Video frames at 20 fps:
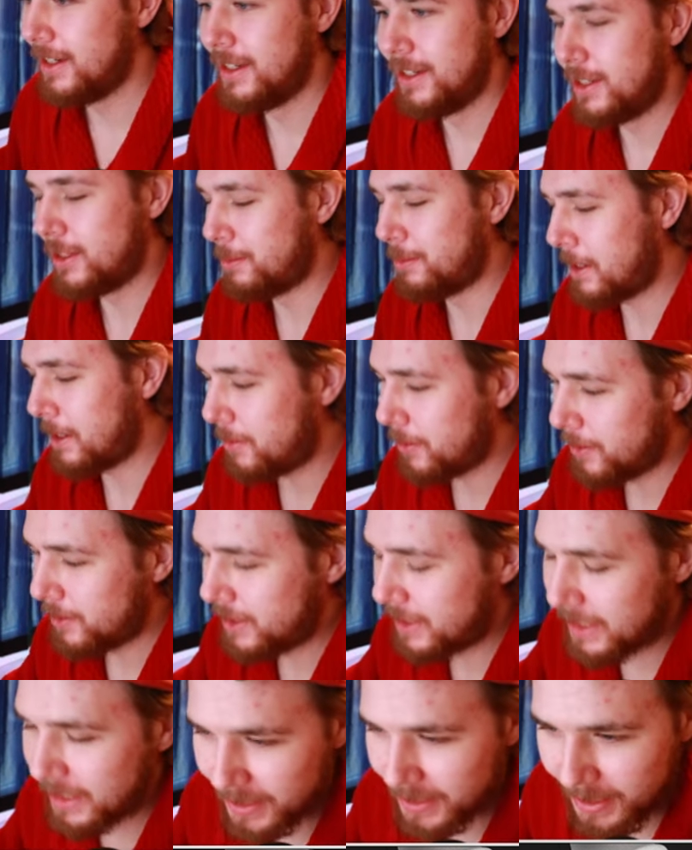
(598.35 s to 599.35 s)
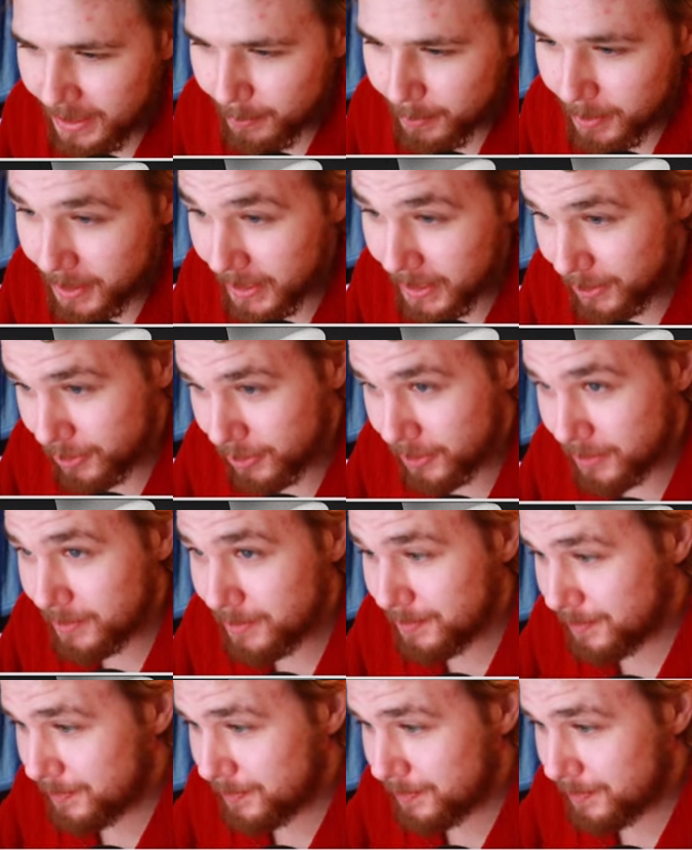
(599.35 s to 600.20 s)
So my opponent didn't keep the tension.